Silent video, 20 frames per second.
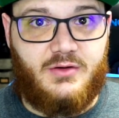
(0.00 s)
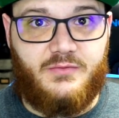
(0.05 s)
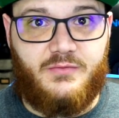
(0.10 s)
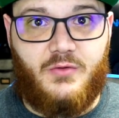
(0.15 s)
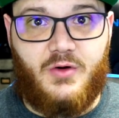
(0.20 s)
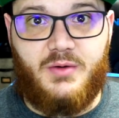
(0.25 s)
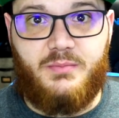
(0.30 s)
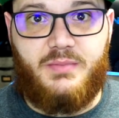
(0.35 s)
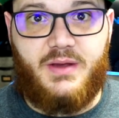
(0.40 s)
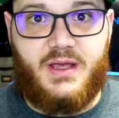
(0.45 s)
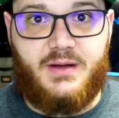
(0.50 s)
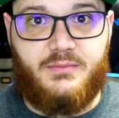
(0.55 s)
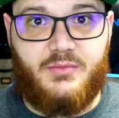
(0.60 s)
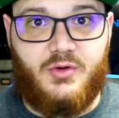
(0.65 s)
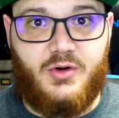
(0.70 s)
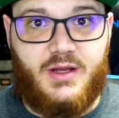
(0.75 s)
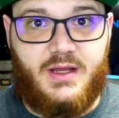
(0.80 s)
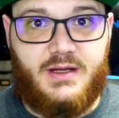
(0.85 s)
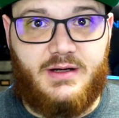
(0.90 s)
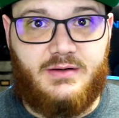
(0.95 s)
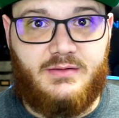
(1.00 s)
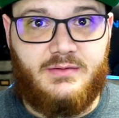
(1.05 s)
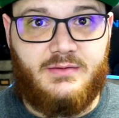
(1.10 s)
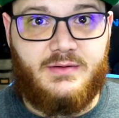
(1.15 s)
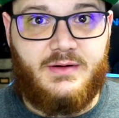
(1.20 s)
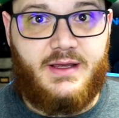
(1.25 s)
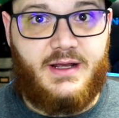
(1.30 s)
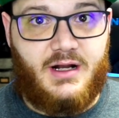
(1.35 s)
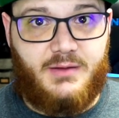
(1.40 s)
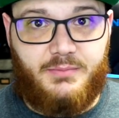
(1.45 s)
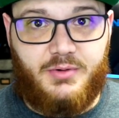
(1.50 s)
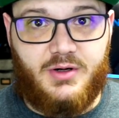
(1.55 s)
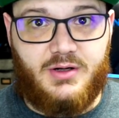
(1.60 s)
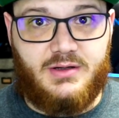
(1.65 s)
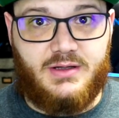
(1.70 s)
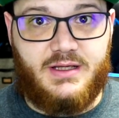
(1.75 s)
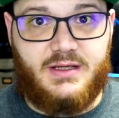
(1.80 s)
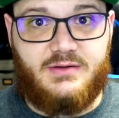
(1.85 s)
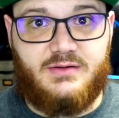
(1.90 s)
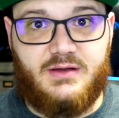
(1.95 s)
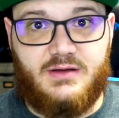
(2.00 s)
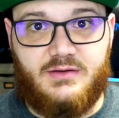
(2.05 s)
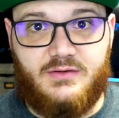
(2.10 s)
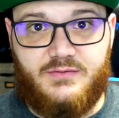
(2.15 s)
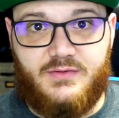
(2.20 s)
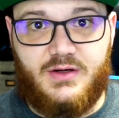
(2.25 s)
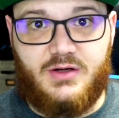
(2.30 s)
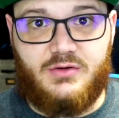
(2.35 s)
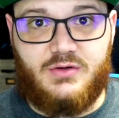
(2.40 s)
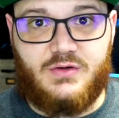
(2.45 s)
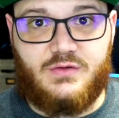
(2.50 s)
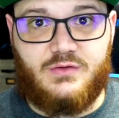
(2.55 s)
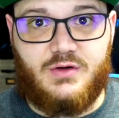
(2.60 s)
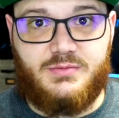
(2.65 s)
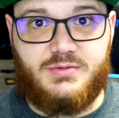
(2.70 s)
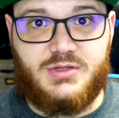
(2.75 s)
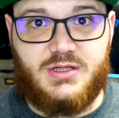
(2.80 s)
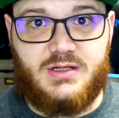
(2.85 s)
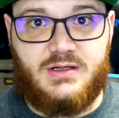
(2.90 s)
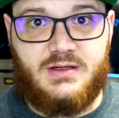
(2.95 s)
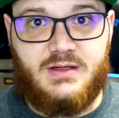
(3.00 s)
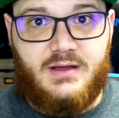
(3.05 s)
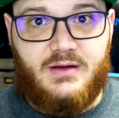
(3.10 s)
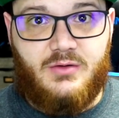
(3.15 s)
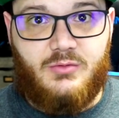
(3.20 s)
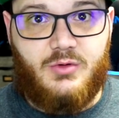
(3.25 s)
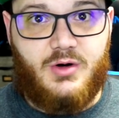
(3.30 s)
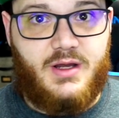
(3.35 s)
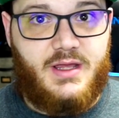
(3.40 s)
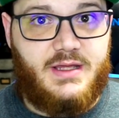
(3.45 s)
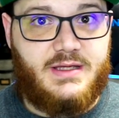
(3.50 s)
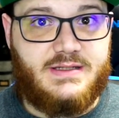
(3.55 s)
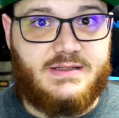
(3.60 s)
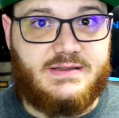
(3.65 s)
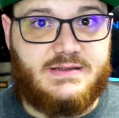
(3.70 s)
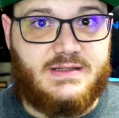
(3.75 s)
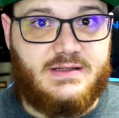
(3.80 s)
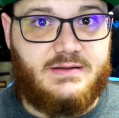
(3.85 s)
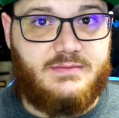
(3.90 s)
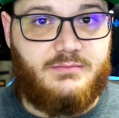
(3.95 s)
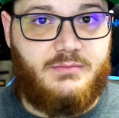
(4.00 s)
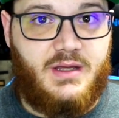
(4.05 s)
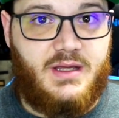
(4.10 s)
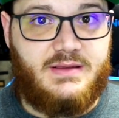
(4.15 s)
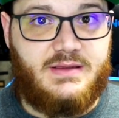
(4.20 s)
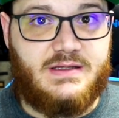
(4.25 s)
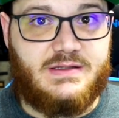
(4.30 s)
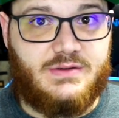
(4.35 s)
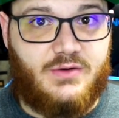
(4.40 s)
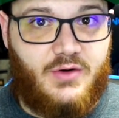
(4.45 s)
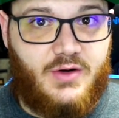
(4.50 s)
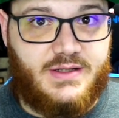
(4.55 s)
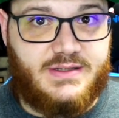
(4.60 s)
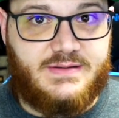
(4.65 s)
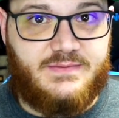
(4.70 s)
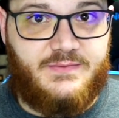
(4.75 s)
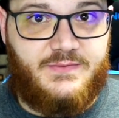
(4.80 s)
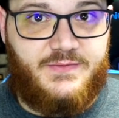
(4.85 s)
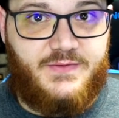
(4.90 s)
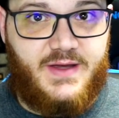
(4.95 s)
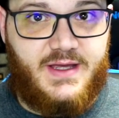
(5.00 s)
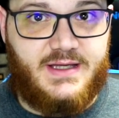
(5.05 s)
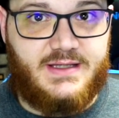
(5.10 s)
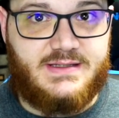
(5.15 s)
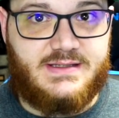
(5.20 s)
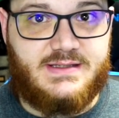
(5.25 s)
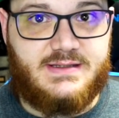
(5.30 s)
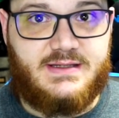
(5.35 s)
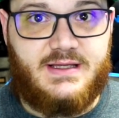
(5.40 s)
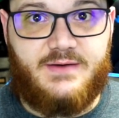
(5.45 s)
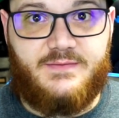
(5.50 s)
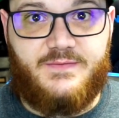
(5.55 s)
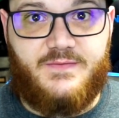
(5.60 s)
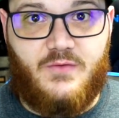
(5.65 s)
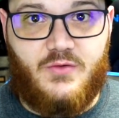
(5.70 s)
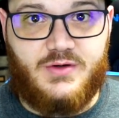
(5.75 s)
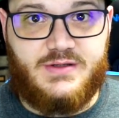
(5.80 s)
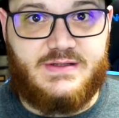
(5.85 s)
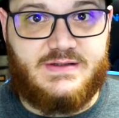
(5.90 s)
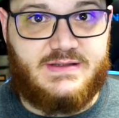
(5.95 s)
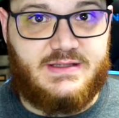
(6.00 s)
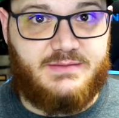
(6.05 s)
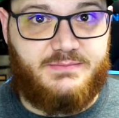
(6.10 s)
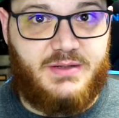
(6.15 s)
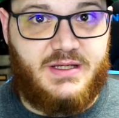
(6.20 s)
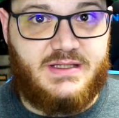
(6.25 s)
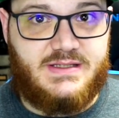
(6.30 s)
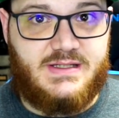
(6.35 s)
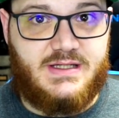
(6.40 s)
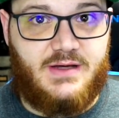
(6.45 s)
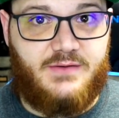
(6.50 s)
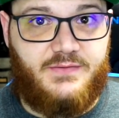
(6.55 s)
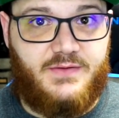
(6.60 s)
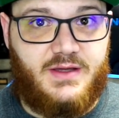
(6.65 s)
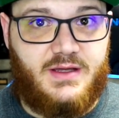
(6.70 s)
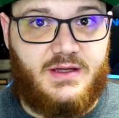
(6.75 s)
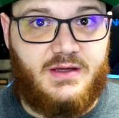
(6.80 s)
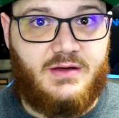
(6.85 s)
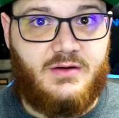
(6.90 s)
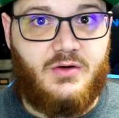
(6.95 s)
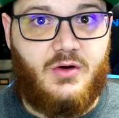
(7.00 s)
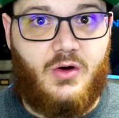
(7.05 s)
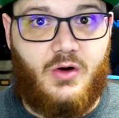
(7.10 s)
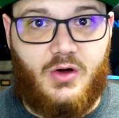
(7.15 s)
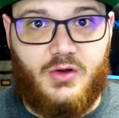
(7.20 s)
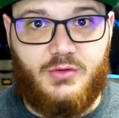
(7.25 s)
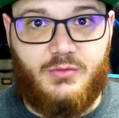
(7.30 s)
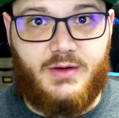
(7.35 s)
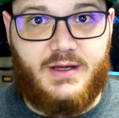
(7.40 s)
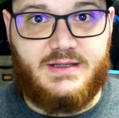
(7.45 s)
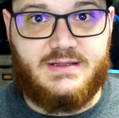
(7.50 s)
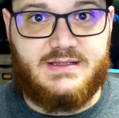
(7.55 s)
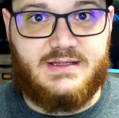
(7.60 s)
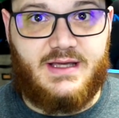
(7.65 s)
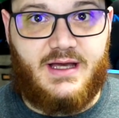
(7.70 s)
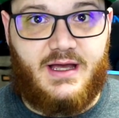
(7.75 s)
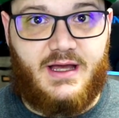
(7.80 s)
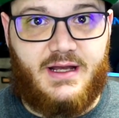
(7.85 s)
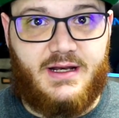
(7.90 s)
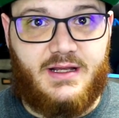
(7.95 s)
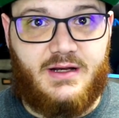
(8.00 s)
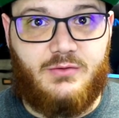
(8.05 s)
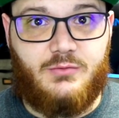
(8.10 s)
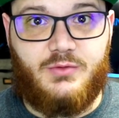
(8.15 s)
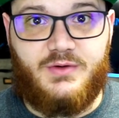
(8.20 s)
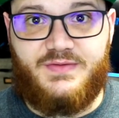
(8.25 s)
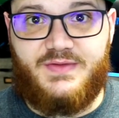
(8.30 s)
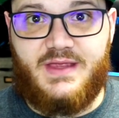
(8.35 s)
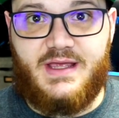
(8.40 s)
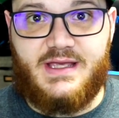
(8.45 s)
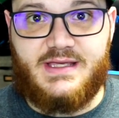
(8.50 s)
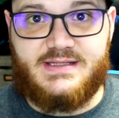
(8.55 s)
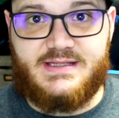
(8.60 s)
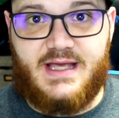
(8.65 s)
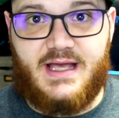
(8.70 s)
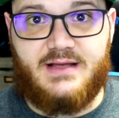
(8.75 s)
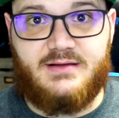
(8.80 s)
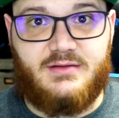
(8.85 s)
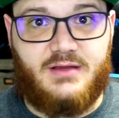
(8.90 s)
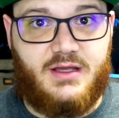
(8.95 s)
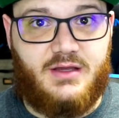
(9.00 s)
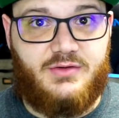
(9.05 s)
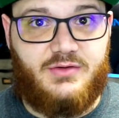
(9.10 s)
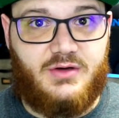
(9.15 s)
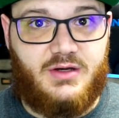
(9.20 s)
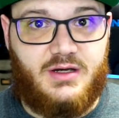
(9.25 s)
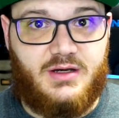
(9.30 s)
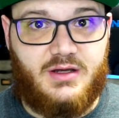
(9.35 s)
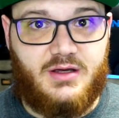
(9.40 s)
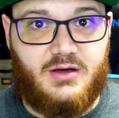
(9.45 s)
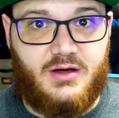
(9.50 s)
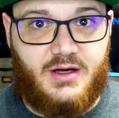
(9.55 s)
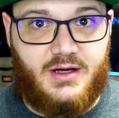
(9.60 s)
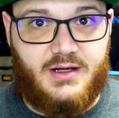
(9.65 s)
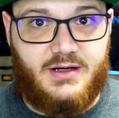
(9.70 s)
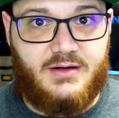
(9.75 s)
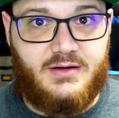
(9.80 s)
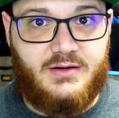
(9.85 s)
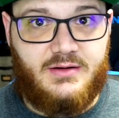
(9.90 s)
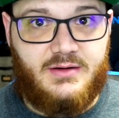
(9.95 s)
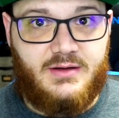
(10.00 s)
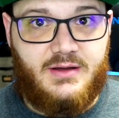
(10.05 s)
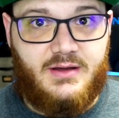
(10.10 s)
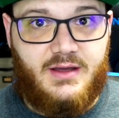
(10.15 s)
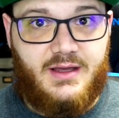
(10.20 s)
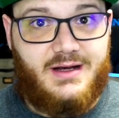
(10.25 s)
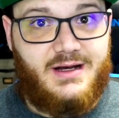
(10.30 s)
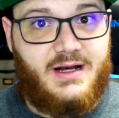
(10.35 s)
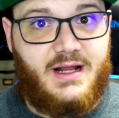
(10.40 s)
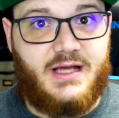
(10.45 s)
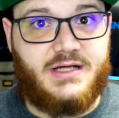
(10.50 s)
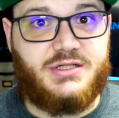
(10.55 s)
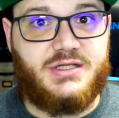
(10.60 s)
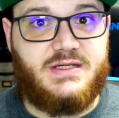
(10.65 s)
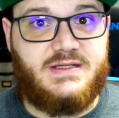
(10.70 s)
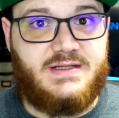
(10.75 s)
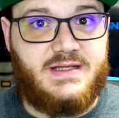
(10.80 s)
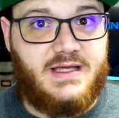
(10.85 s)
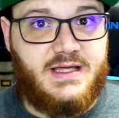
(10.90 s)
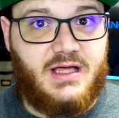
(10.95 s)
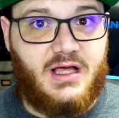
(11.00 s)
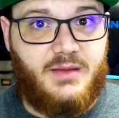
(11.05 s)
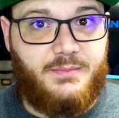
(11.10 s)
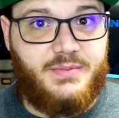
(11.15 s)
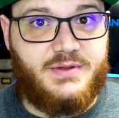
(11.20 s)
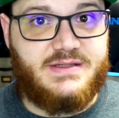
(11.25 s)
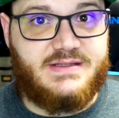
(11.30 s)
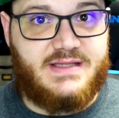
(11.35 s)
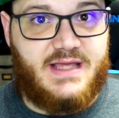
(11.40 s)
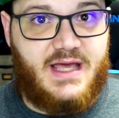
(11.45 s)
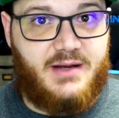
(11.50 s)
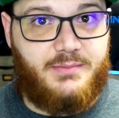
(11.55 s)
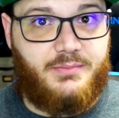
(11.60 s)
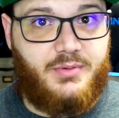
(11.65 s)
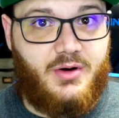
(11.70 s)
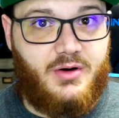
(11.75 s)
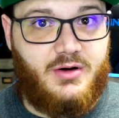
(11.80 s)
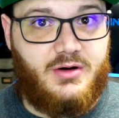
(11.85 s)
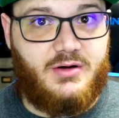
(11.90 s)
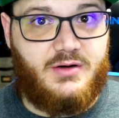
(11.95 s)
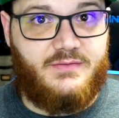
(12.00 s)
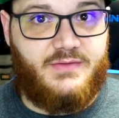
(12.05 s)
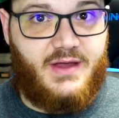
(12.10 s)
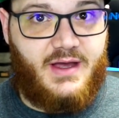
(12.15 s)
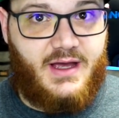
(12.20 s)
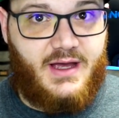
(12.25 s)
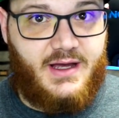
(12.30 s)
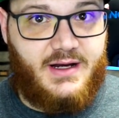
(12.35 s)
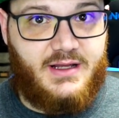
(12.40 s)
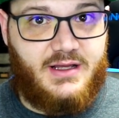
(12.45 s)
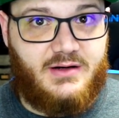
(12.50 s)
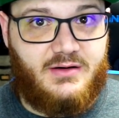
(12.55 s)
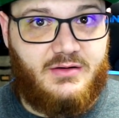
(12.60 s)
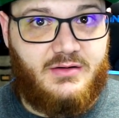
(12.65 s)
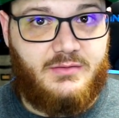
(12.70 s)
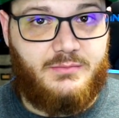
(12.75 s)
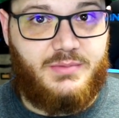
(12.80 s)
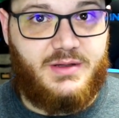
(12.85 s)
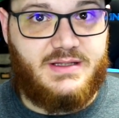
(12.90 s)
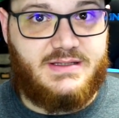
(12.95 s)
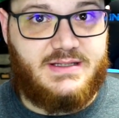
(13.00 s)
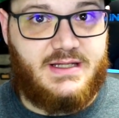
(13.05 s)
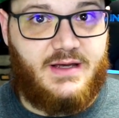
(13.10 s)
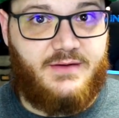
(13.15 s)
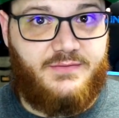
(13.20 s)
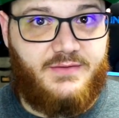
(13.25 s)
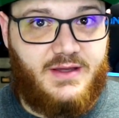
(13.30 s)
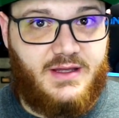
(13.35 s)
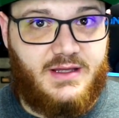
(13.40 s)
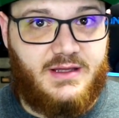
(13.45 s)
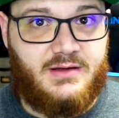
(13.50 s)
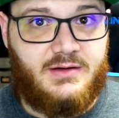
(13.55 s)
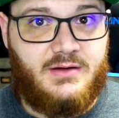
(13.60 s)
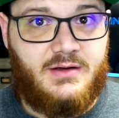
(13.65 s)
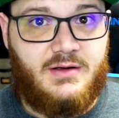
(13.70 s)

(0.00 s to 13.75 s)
of OneBadMarine, and I'll put a link in the video description where he has made this awesome fix that forces the PTFE all the way into the hot end with the exact length you need to cut. And it actually decouples that part of the hot end PTFE